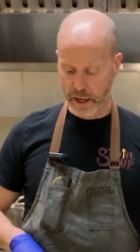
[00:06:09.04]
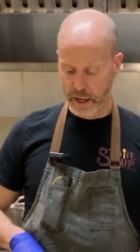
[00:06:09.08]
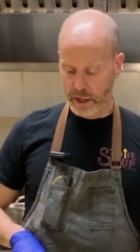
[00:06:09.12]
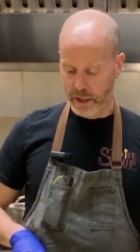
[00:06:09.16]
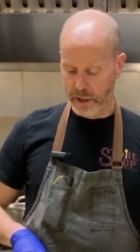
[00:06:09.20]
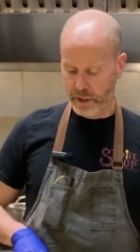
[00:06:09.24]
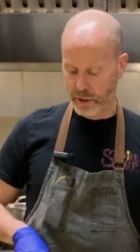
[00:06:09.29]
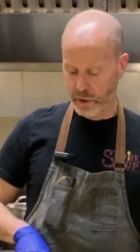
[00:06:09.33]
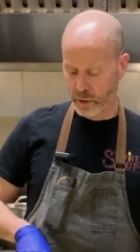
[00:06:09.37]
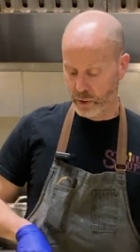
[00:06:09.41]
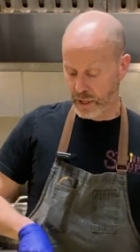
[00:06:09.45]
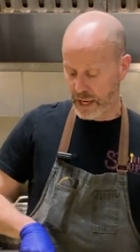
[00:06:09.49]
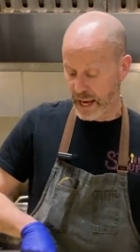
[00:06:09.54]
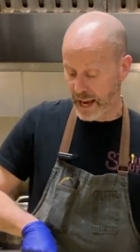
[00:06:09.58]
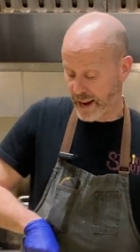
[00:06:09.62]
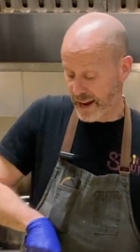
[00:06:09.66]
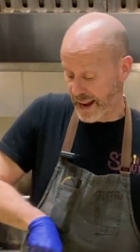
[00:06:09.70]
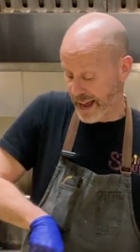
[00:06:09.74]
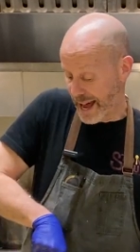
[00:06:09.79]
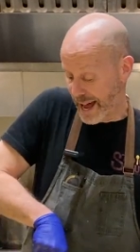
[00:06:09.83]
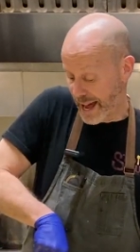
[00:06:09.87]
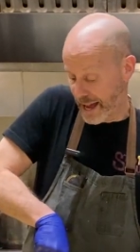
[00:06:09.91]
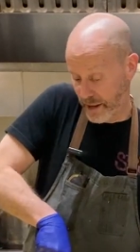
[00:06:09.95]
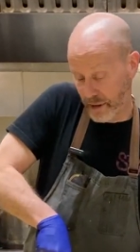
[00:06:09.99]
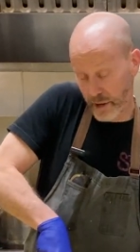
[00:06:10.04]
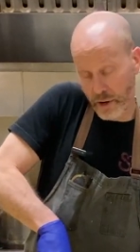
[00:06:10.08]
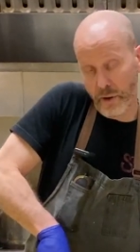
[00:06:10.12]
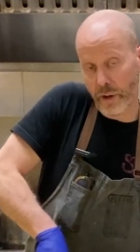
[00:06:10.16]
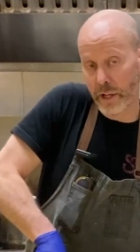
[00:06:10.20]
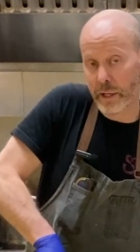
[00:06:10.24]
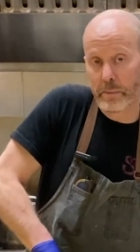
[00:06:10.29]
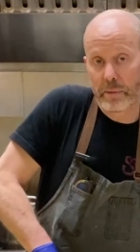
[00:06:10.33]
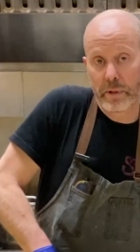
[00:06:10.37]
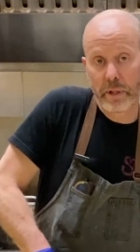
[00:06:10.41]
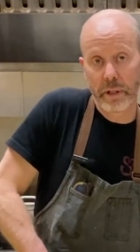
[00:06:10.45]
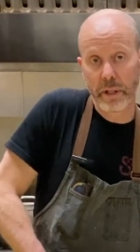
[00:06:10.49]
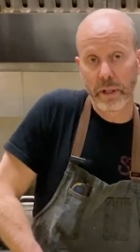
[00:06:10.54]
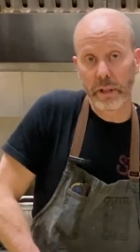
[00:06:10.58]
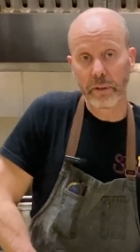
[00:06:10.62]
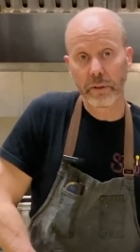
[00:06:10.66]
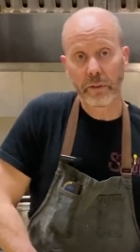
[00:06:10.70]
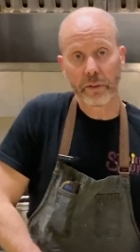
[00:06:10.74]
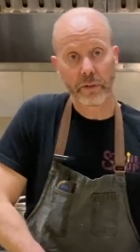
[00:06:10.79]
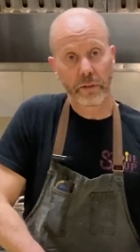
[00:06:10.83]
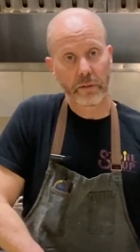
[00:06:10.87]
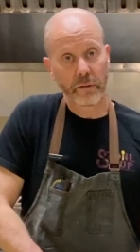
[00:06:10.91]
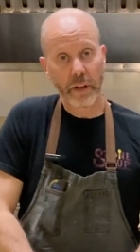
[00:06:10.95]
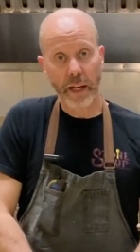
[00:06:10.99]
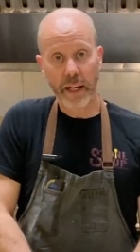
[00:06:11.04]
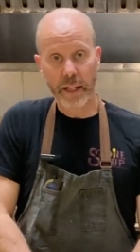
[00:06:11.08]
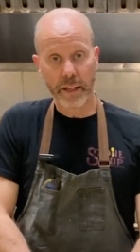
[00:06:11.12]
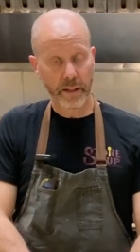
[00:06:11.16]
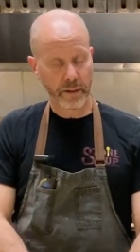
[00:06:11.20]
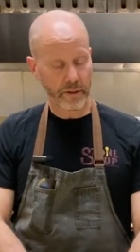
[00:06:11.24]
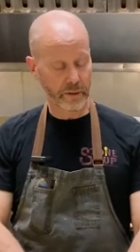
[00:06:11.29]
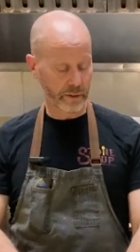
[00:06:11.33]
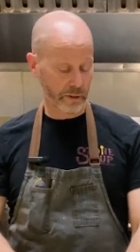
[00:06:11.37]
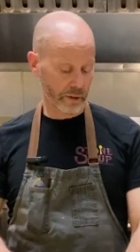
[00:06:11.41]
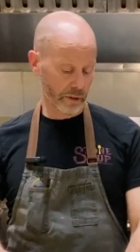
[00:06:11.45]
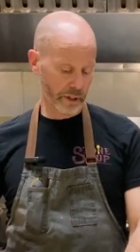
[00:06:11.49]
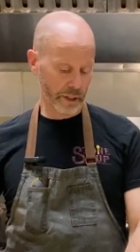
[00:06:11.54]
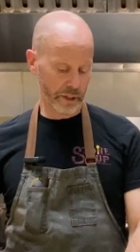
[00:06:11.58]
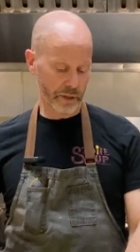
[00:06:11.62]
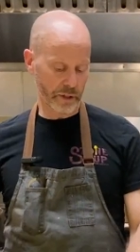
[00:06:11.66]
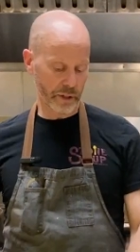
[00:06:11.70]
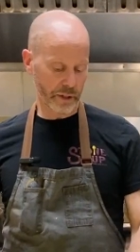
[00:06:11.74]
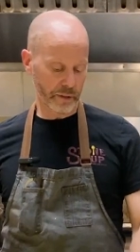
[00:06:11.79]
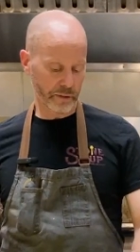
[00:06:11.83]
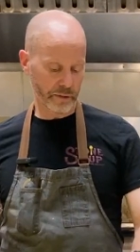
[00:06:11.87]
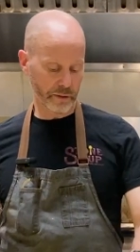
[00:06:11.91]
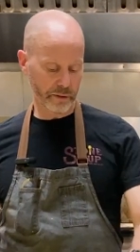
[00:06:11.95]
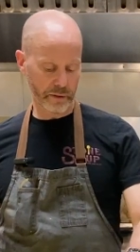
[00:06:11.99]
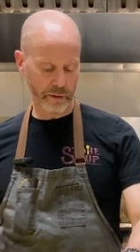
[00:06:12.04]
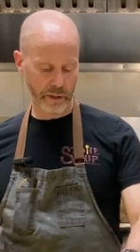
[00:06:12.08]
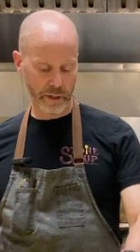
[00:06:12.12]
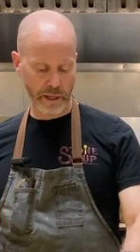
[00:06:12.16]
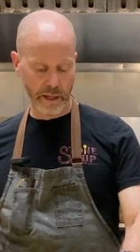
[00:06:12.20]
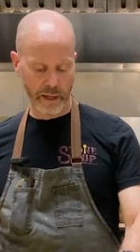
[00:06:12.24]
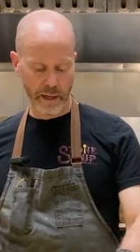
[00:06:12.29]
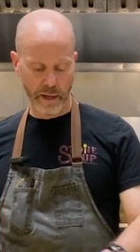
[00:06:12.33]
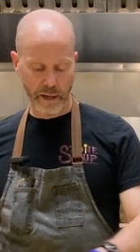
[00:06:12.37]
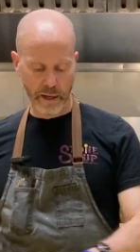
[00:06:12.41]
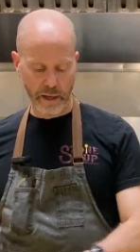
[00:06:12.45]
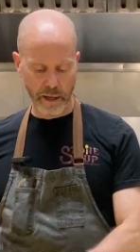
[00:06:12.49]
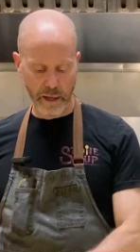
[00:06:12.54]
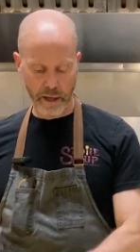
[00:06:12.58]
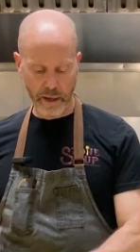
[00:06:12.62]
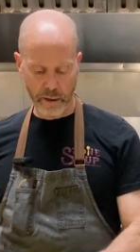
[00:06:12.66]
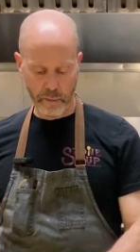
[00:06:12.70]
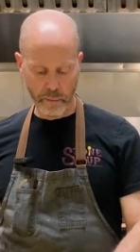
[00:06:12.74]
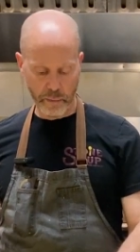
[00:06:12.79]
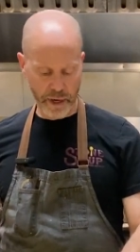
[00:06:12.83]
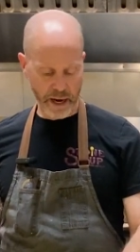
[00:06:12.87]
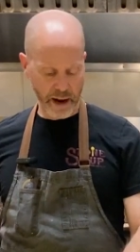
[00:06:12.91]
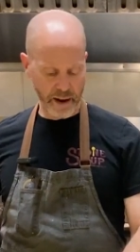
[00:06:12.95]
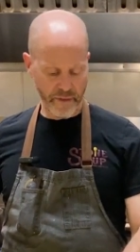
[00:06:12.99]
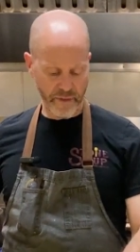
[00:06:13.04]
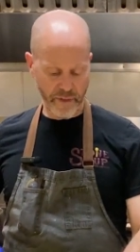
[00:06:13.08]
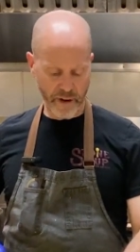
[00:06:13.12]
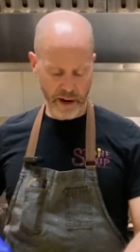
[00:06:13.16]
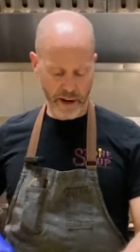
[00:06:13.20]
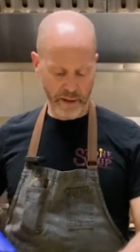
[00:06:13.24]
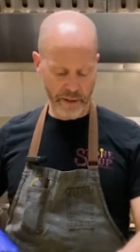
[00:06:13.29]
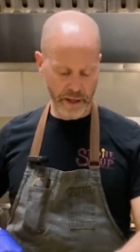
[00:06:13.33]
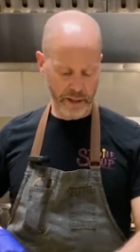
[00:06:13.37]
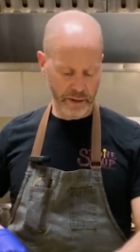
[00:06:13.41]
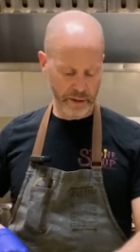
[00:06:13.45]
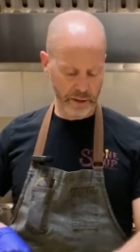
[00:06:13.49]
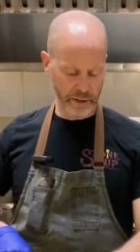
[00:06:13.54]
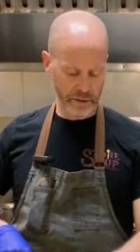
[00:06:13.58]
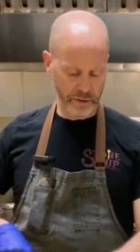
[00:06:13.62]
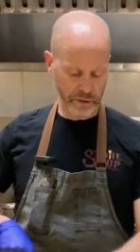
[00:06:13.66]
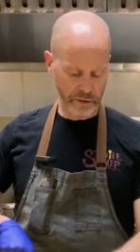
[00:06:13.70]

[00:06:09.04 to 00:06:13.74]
You can add cream to this, and it's delicious. But I find that this